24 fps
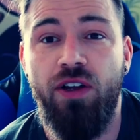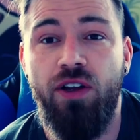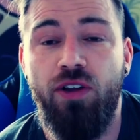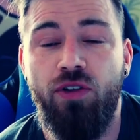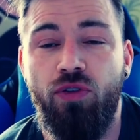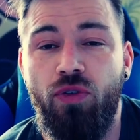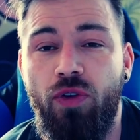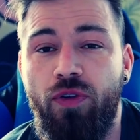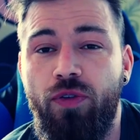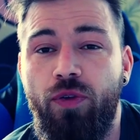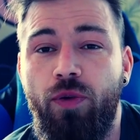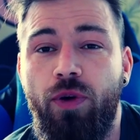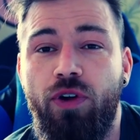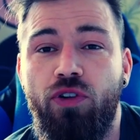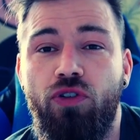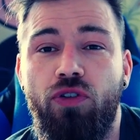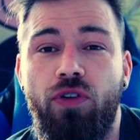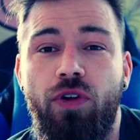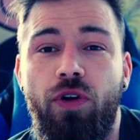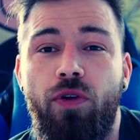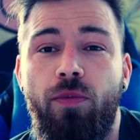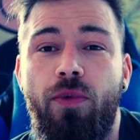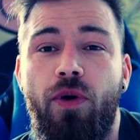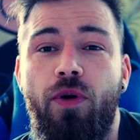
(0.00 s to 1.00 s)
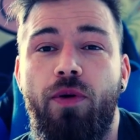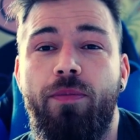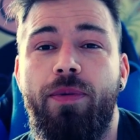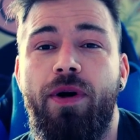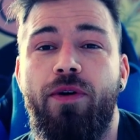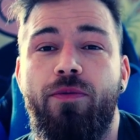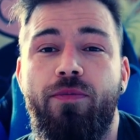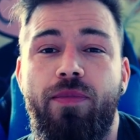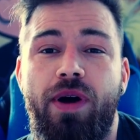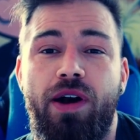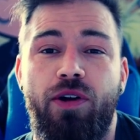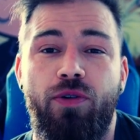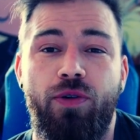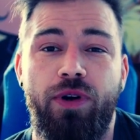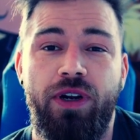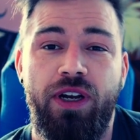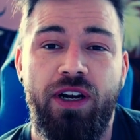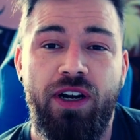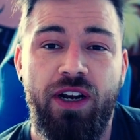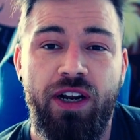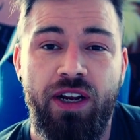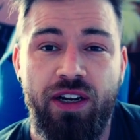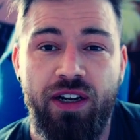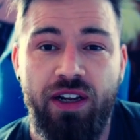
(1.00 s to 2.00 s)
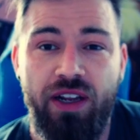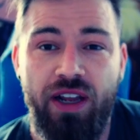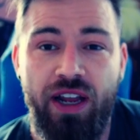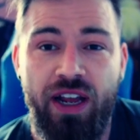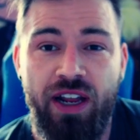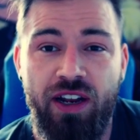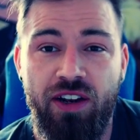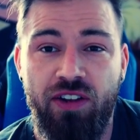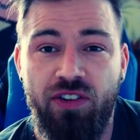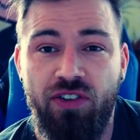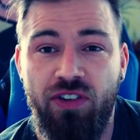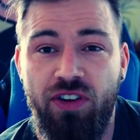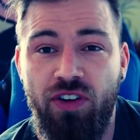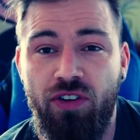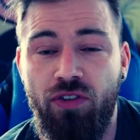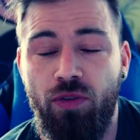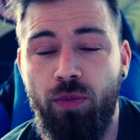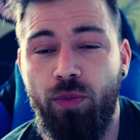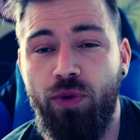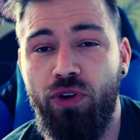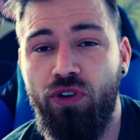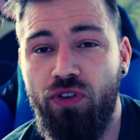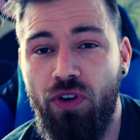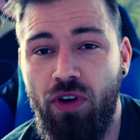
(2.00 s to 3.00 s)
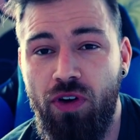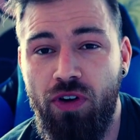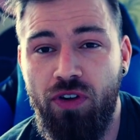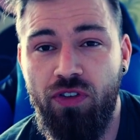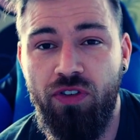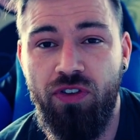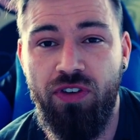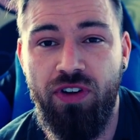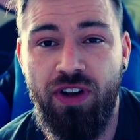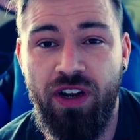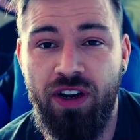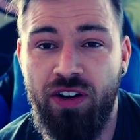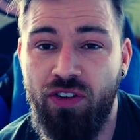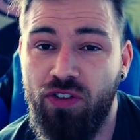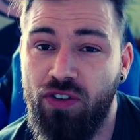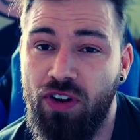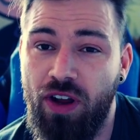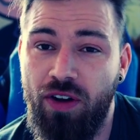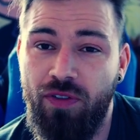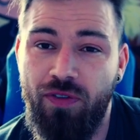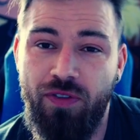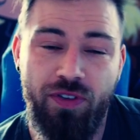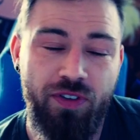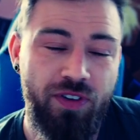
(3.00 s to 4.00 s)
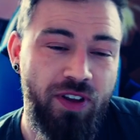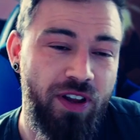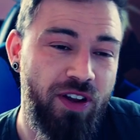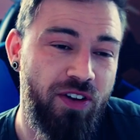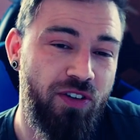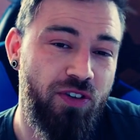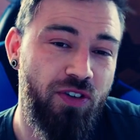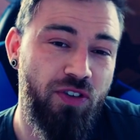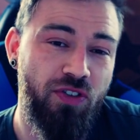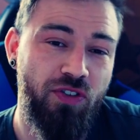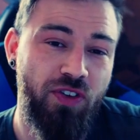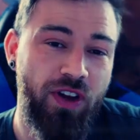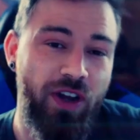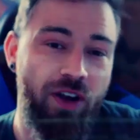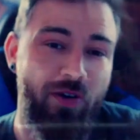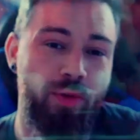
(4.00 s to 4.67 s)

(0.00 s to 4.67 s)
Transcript: So if you want to know more about microneedling and see some results and stuff, then just stick